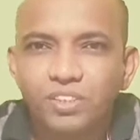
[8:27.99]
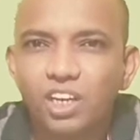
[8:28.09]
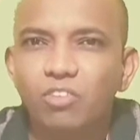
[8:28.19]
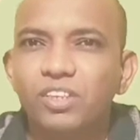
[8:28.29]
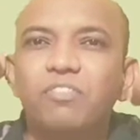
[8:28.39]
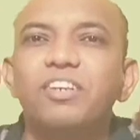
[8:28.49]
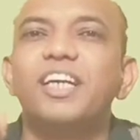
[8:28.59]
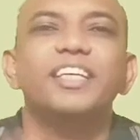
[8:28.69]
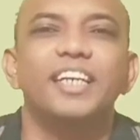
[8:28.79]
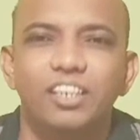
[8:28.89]
observe
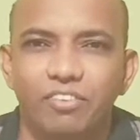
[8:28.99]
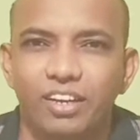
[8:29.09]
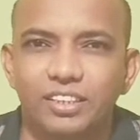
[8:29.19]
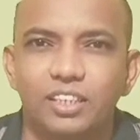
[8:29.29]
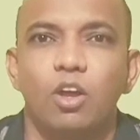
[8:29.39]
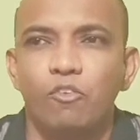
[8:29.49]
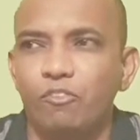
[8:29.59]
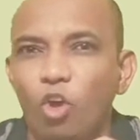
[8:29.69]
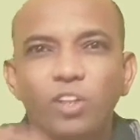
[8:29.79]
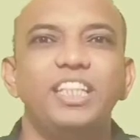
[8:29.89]
dividend and divisor
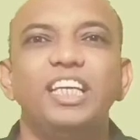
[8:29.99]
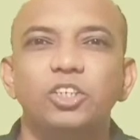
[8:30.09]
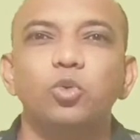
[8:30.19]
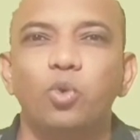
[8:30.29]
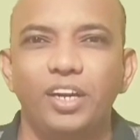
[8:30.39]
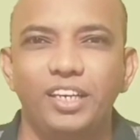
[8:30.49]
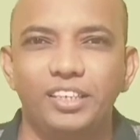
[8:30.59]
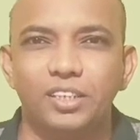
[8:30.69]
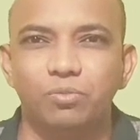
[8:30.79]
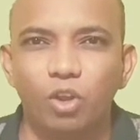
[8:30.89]
for these two
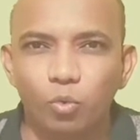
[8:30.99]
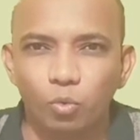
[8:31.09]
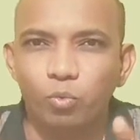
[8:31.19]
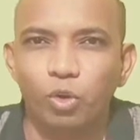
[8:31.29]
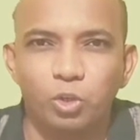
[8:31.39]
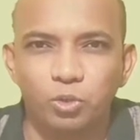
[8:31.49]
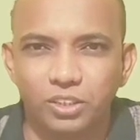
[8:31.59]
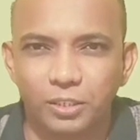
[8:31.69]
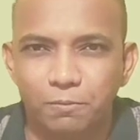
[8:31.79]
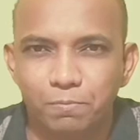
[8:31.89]
conditions. What
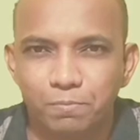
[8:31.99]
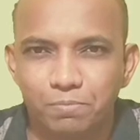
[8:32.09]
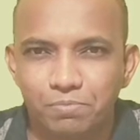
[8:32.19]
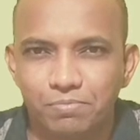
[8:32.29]
do you see?